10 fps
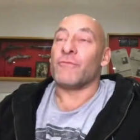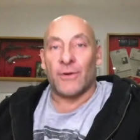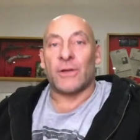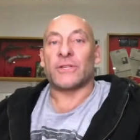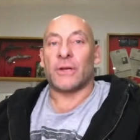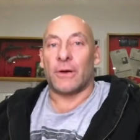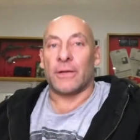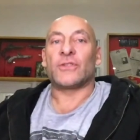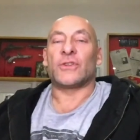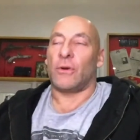a really nice
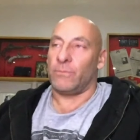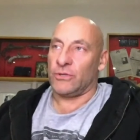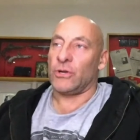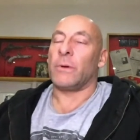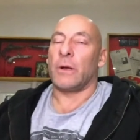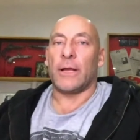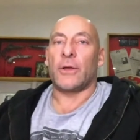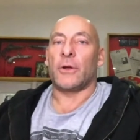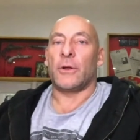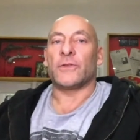guy. Top, top guy.
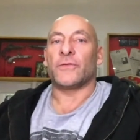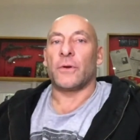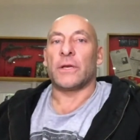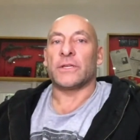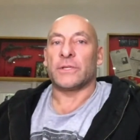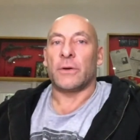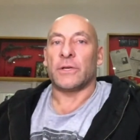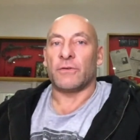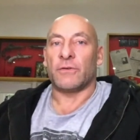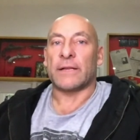I can ask for a
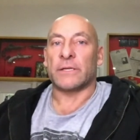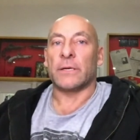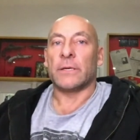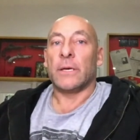nicer actor.